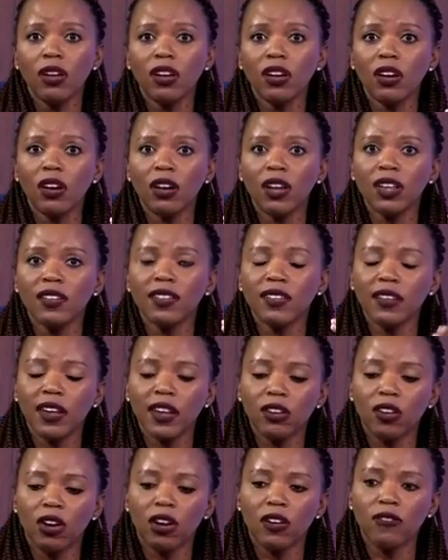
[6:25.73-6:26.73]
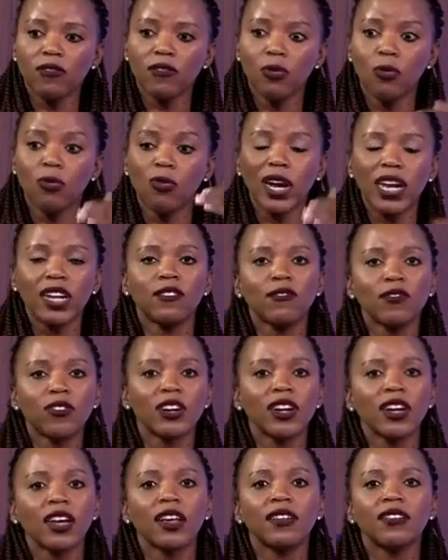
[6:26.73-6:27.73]
instead of wait for
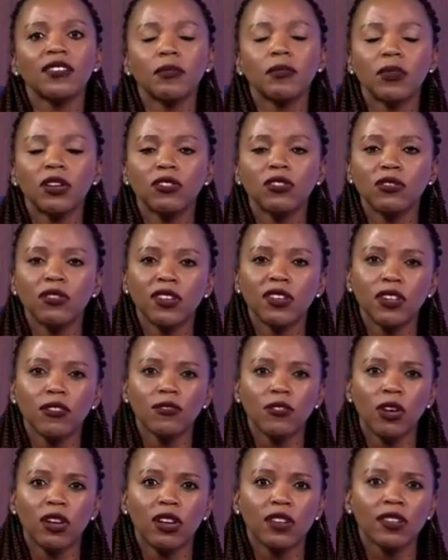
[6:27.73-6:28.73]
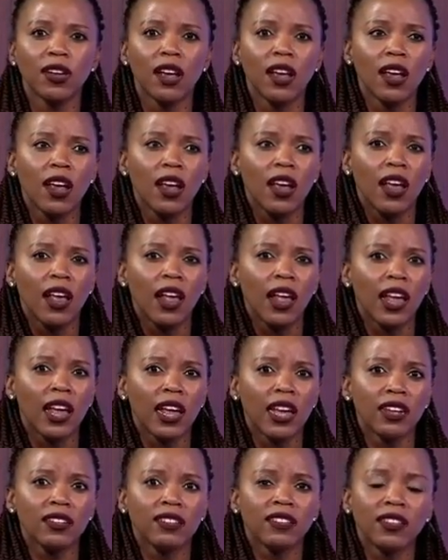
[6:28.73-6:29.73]
a customer to default.
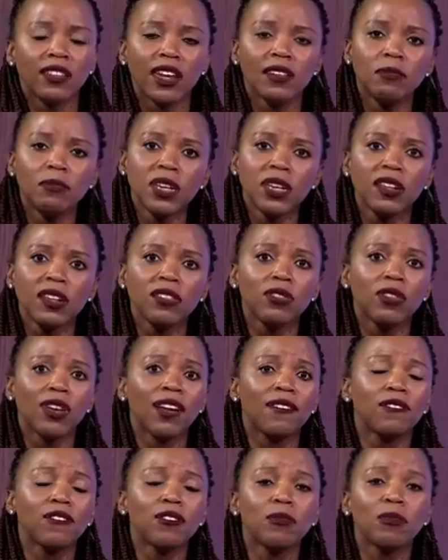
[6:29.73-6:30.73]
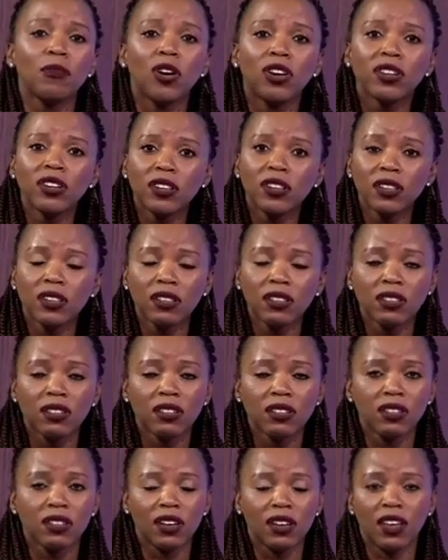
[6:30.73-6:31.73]
And that means you have to model
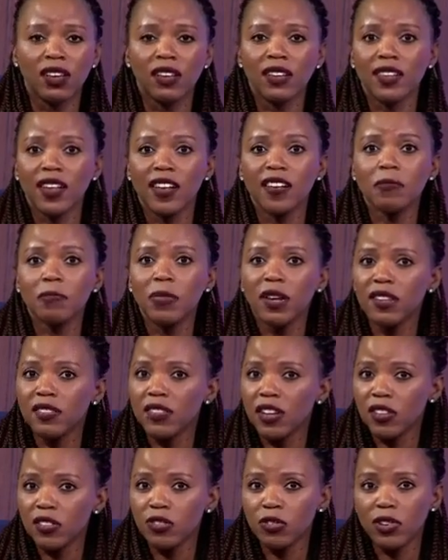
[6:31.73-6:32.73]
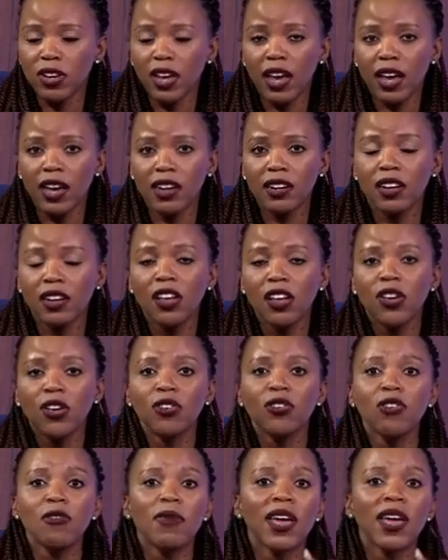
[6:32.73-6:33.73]
as best as you can.
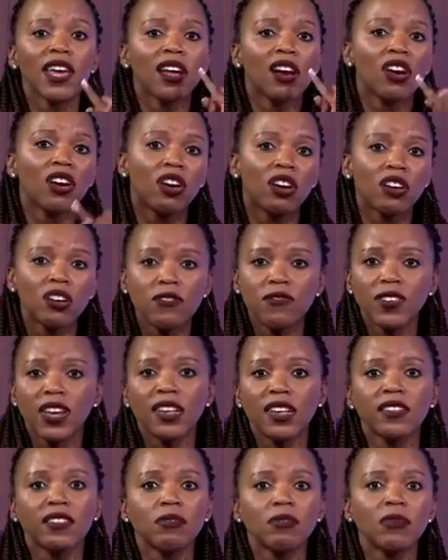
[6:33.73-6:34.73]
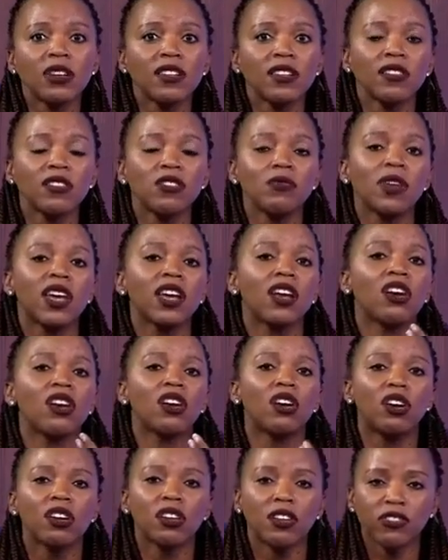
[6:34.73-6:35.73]
You make a lot of estimates, you make a
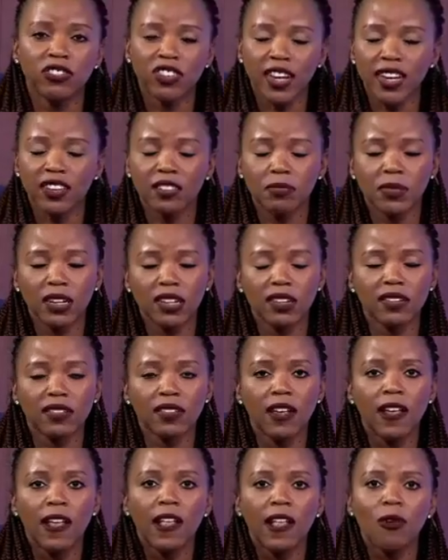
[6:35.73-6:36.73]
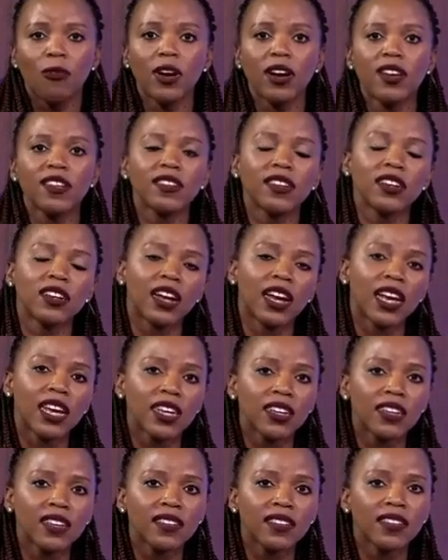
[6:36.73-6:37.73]
lot of judgments. Whereas in
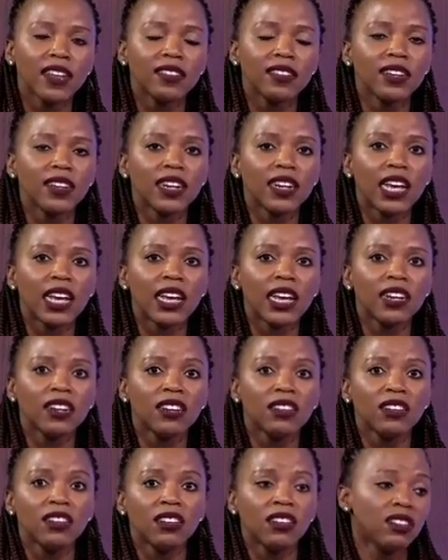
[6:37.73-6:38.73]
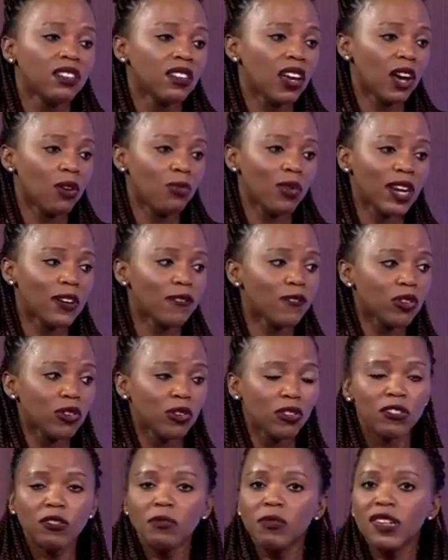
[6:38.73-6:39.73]
IAS 39, I wait for you
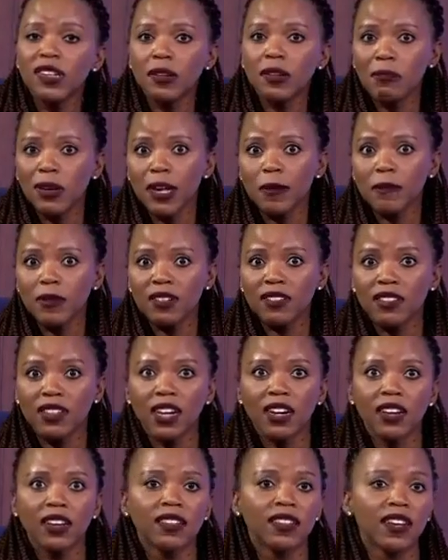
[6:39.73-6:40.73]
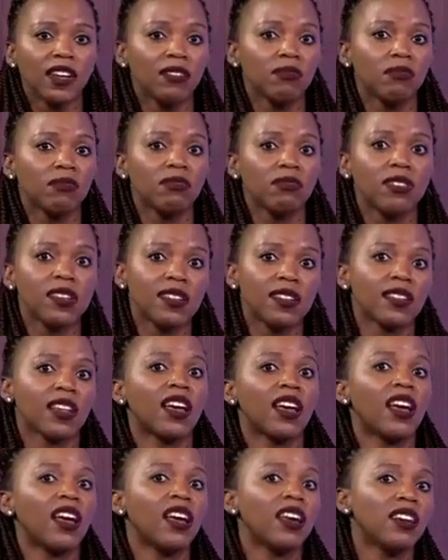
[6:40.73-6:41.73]
to miss a payment, then I say, this
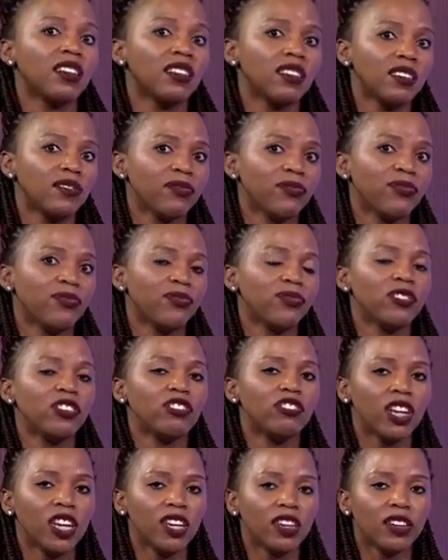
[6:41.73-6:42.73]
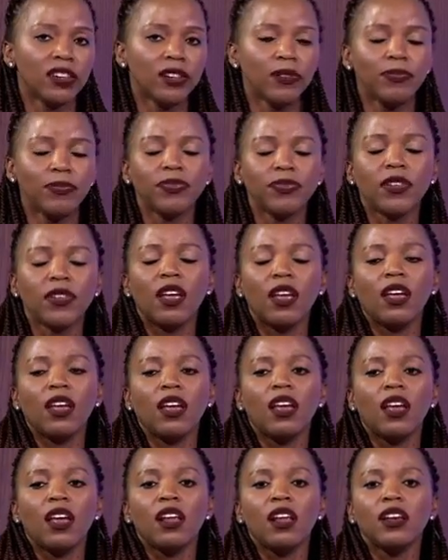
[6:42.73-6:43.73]
guy, shaky.
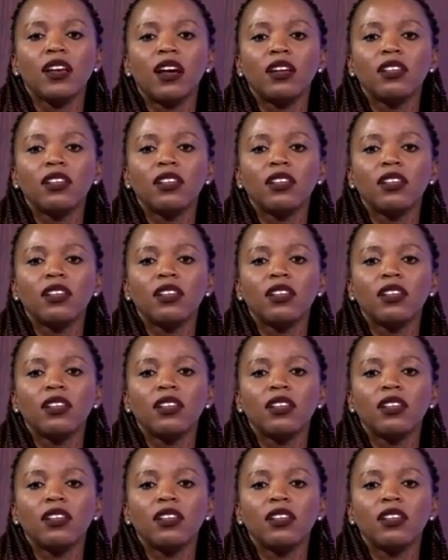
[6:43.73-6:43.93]
Now,